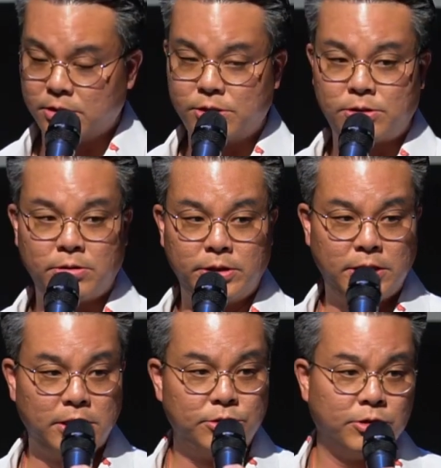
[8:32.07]
I started
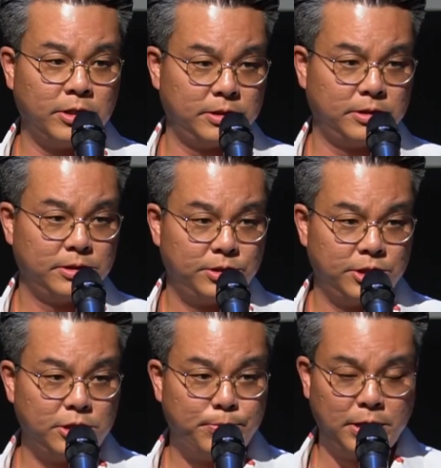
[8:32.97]
dealing drugs
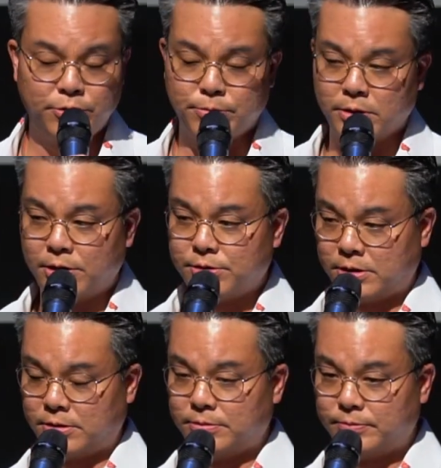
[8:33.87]
just to pay for my
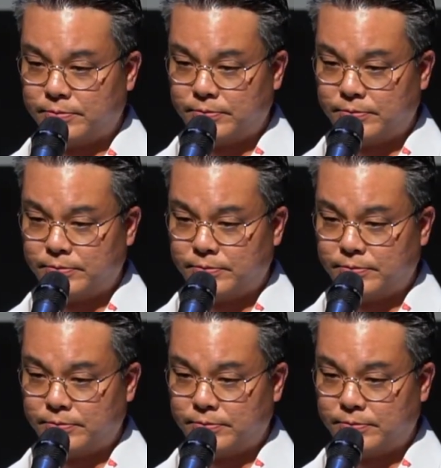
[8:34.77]
lifestyle.